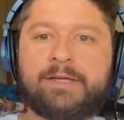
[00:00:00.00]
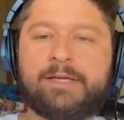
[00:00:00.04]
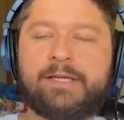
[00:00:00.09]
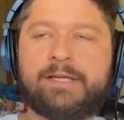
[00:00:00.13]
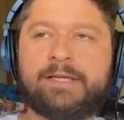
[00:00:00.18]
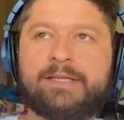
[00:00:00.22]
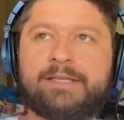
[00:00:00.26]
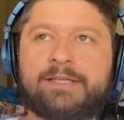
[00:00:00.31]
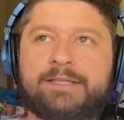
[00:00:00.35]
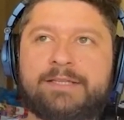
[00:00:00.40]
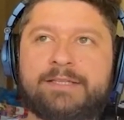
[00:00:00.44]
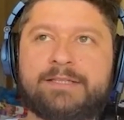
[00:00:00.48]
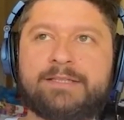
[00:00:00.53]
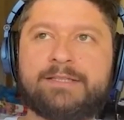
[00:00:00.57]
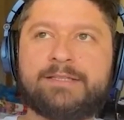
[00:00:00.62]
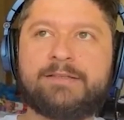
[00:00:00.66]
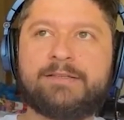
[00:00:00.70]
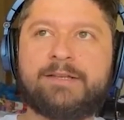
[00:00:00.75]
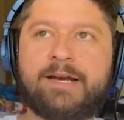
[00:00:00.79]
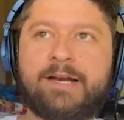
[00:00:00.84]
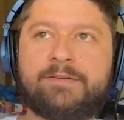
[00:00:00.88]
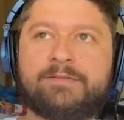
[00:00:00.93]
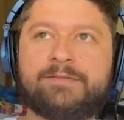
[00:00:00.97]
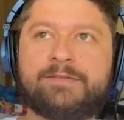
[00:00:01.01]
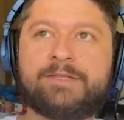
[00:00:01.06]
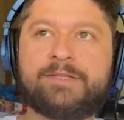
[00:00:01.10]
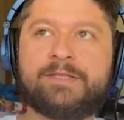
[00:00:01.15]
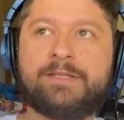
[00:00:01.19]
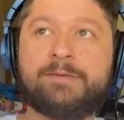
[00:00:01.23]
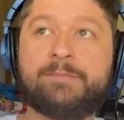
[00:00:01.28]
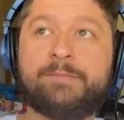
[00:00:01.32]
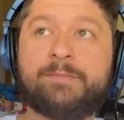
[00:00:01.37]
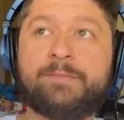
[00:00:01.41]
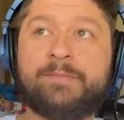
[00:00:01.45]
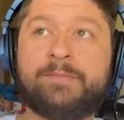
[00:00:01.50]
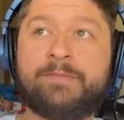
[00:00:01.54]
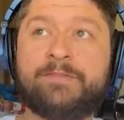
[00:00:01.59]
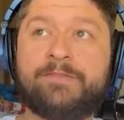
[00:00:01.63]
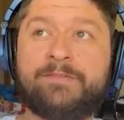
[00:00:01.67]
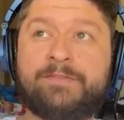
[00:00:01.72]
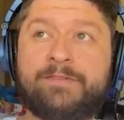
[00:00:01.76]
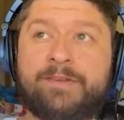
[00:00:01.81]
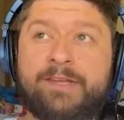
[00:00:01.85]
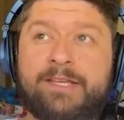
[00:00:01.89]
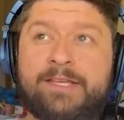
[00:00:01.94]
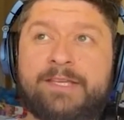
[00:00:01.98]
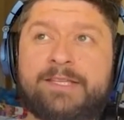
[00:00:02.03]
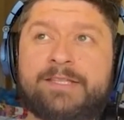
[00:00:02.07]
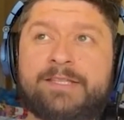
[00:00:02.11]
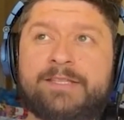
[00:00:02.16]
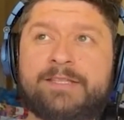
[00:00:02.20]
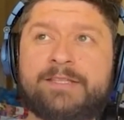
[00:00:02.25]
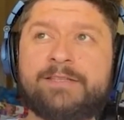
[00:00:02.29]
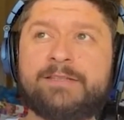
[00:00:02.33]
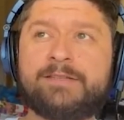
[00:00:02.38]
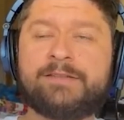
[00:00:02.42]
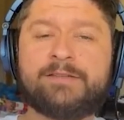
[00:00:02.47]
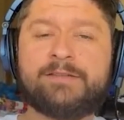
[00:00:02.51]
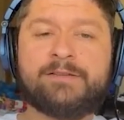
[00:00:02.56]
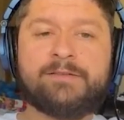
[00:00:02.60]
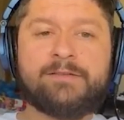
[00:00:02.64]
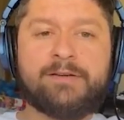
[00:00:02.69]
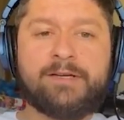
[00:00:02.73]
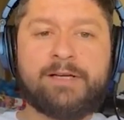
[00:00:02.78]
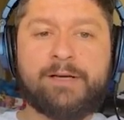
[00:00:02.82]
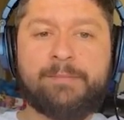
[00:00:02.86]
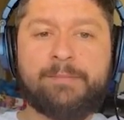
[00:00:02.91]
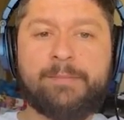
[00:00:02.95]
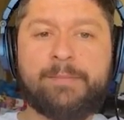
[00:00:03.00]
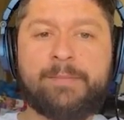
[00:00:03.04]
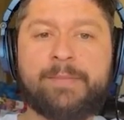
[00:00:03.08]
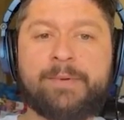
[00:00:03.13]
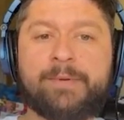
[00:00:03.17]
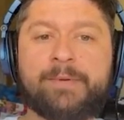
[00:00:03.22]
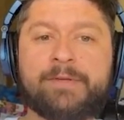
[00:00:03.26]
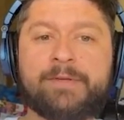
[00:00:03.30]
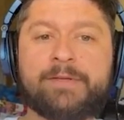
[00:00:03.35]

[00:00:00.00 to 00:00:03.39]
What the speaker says: And this drives the fees up